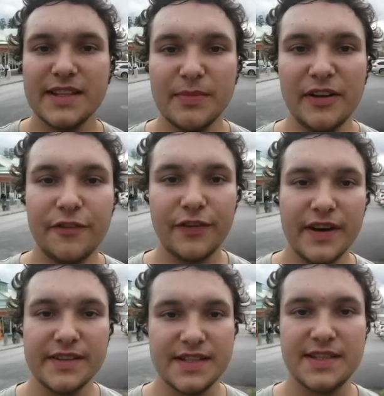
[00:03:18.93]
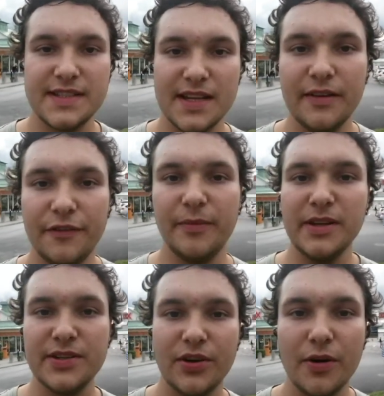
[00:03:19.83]
My friends, it's time for me
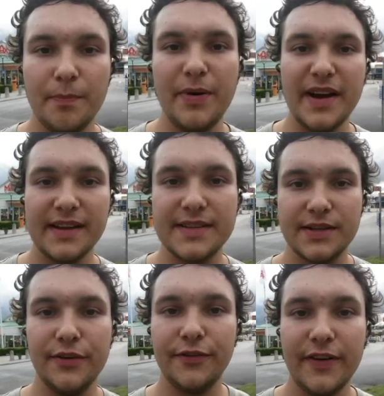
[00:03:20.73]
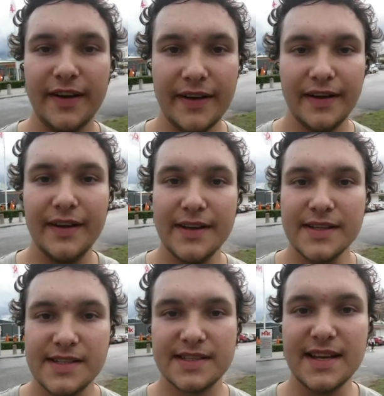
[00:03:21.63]
to go back to the
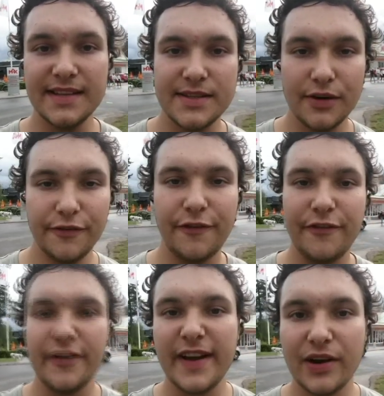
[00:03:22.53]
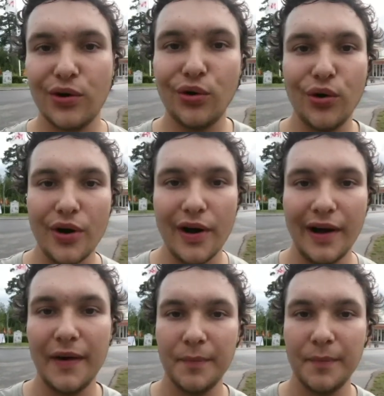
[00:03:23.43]
center of Växjö.